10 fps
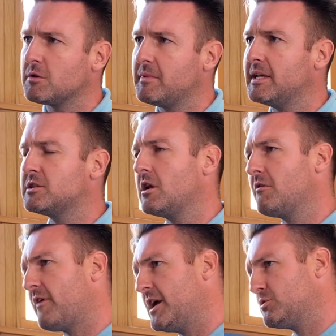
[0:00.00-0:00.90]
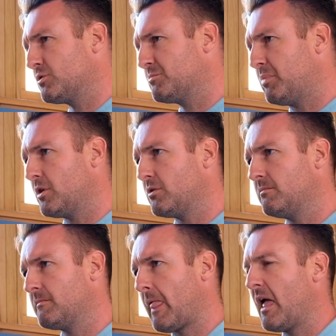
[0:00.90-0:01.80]
to me until your face was
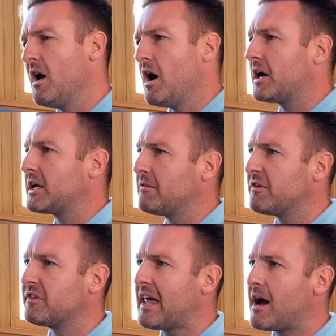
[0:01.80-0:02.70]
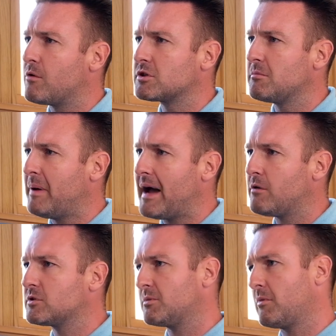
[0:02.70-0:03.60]
blue. I could have
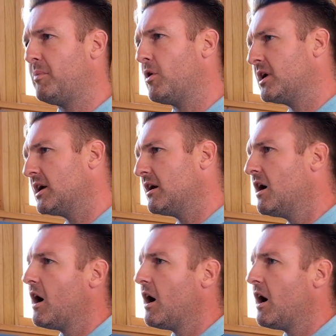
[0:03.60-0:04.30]
£1,000 in my pocket.